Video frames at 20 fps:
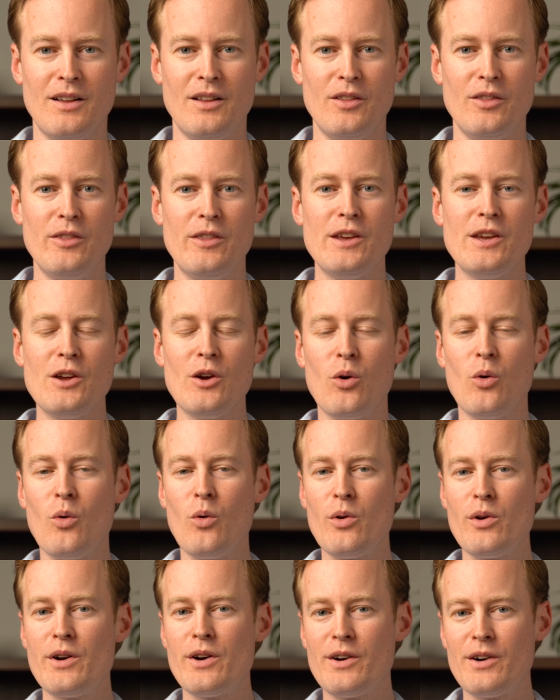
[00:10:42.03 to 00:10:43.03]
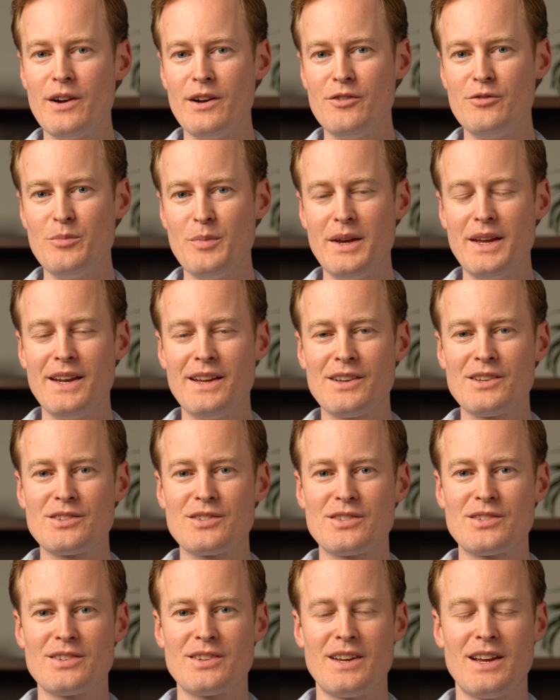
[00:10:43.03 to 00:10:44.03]
The order of
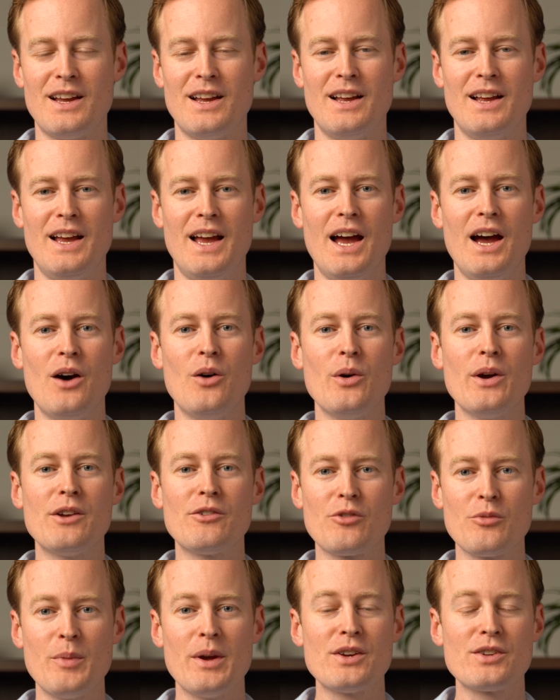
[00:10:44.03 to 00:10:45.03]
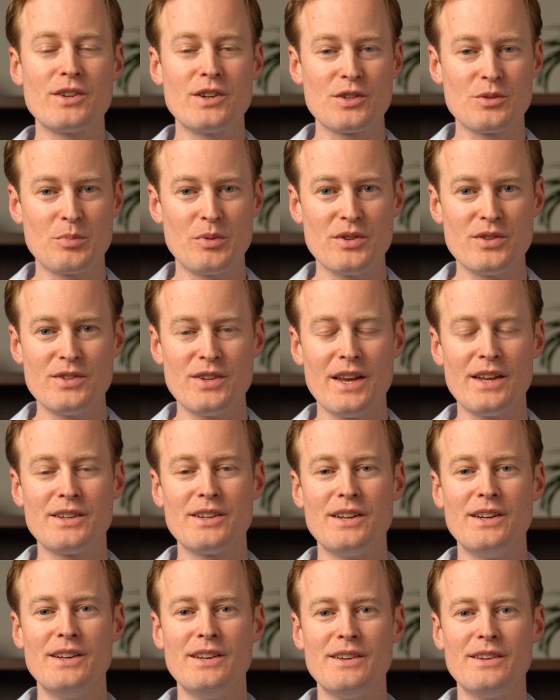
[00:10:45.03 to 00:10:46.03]
meetings, how information is
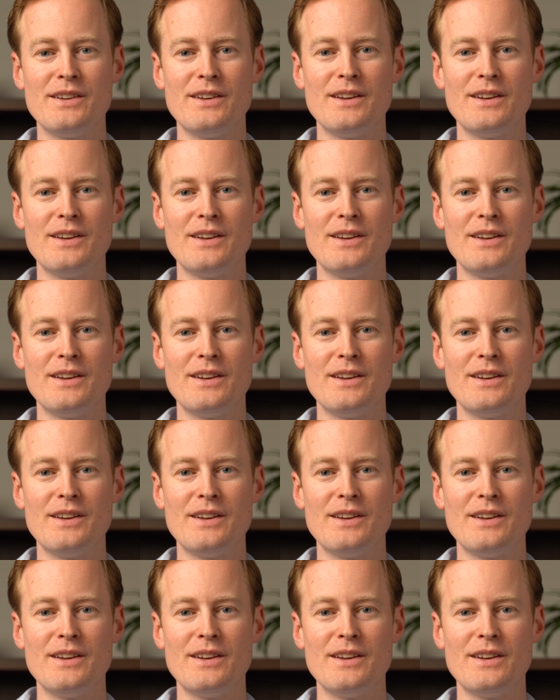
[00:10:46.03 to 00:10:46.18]
presented,